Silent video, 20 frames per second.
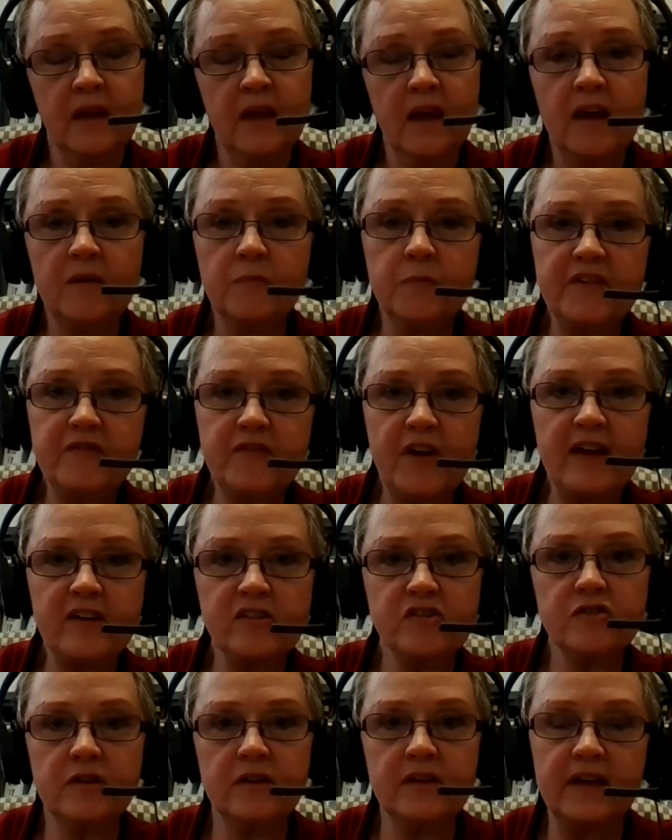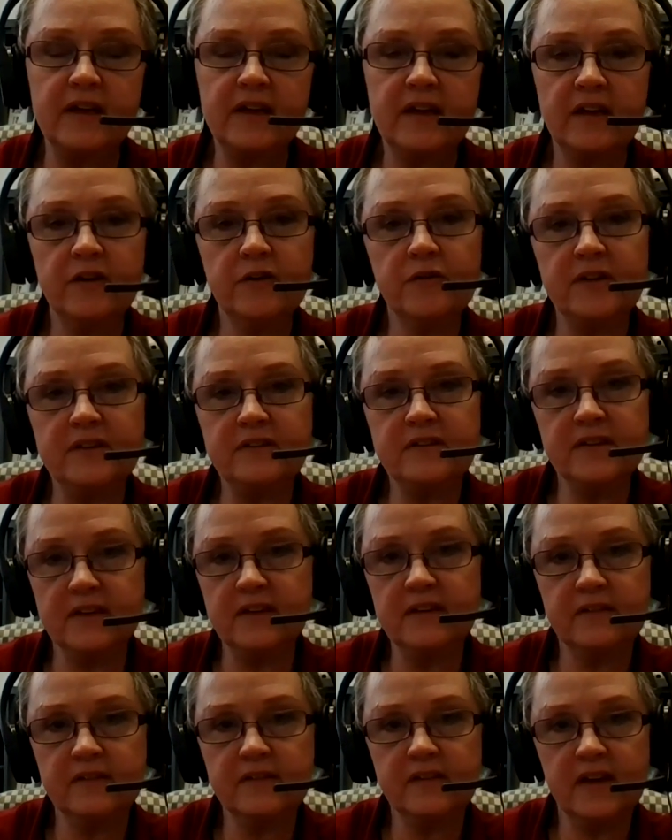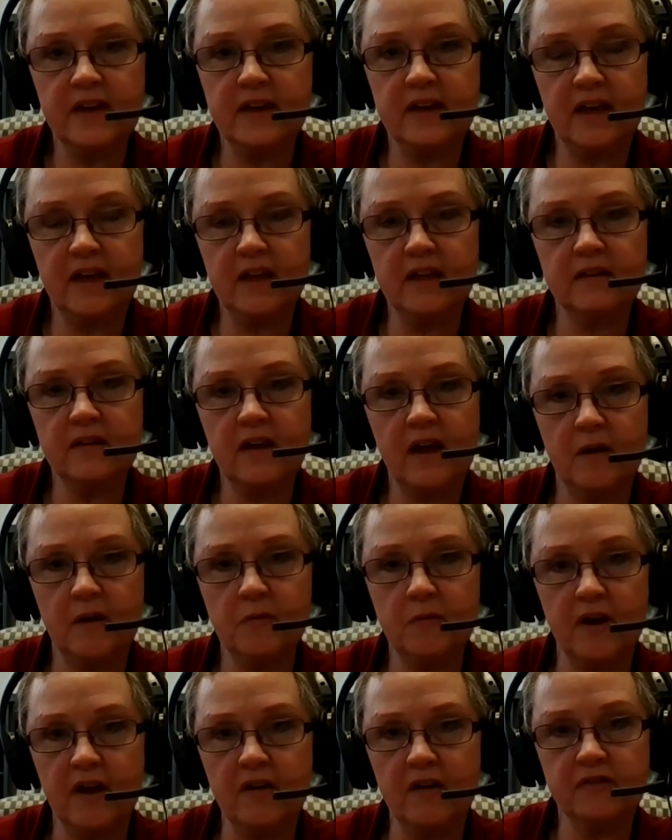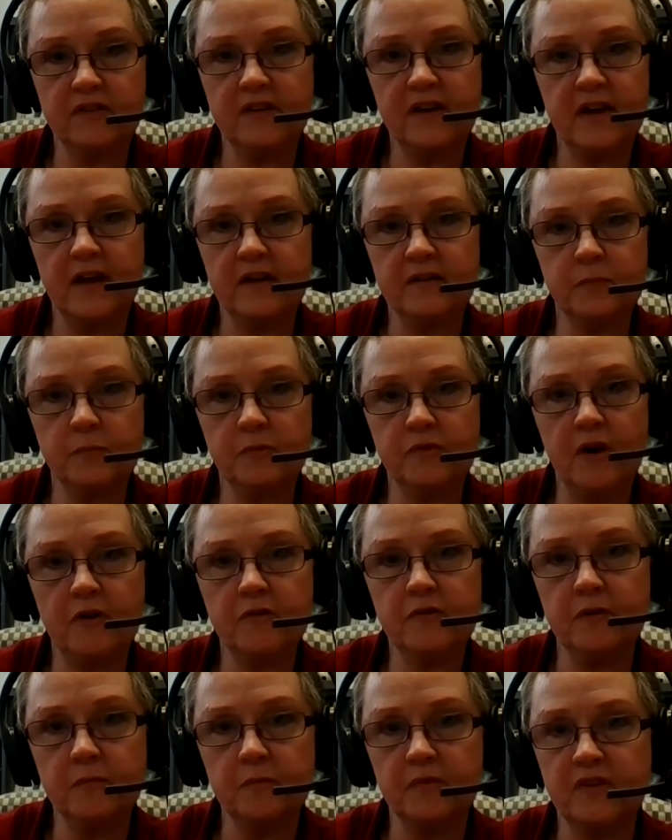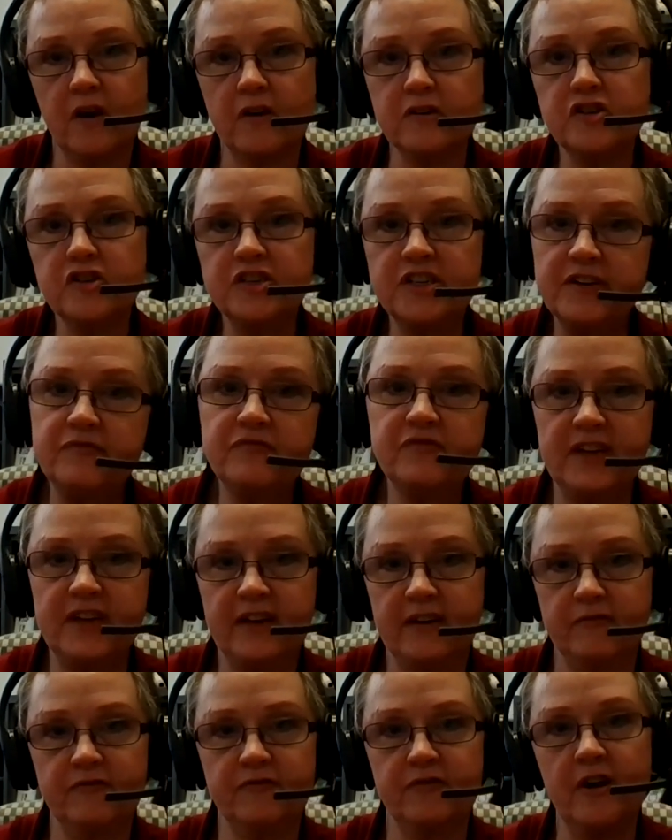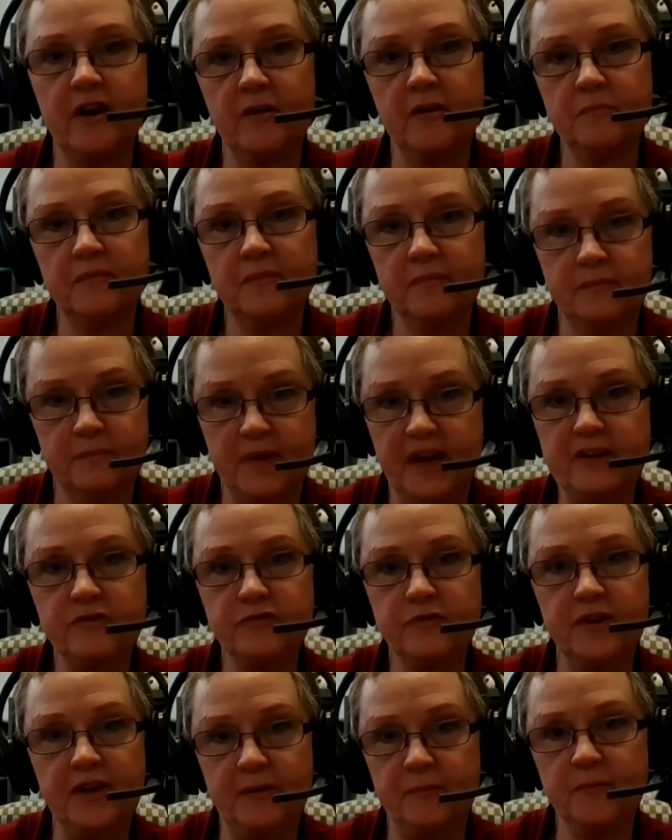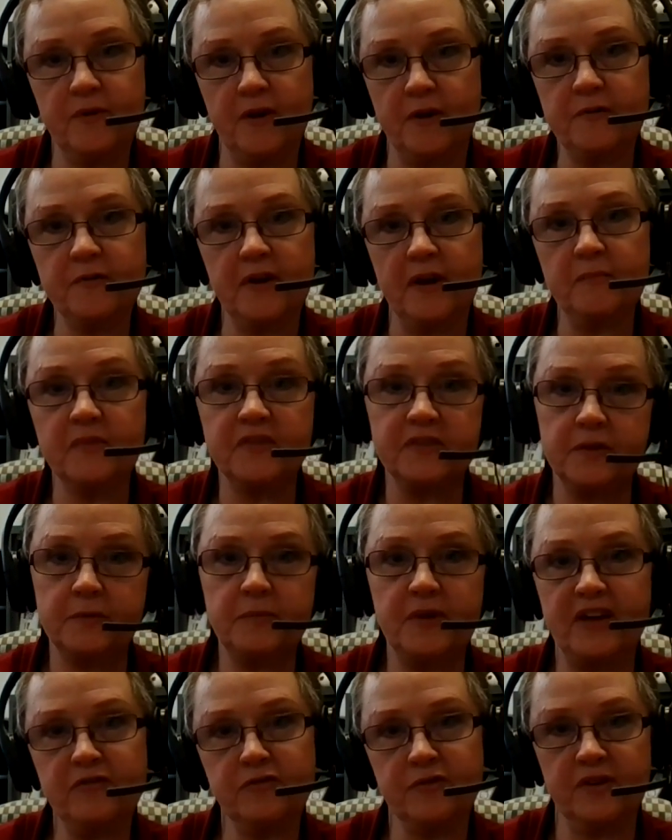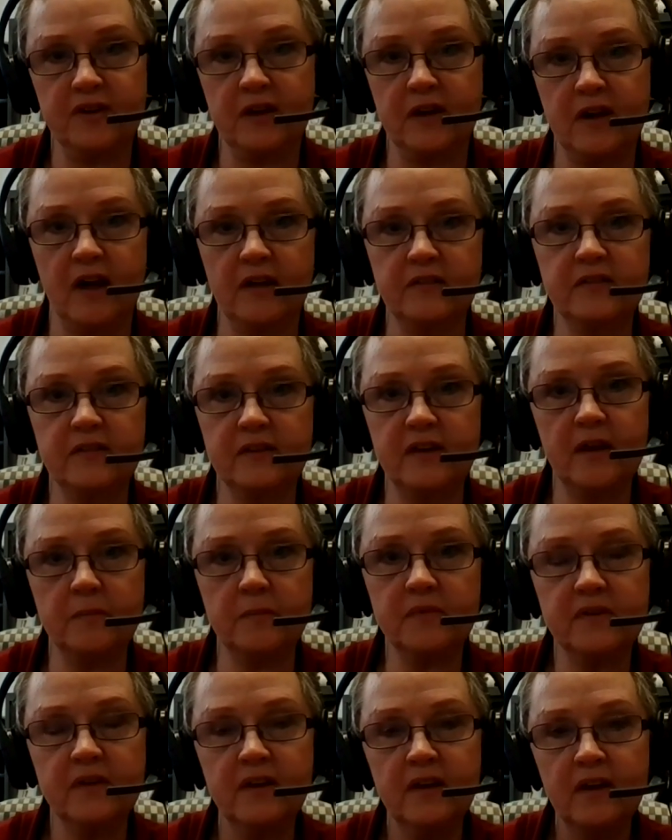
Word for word: And we've actually, here in Tennessee, in our F C S programs, are shifting from measuring programs to measuring concepts.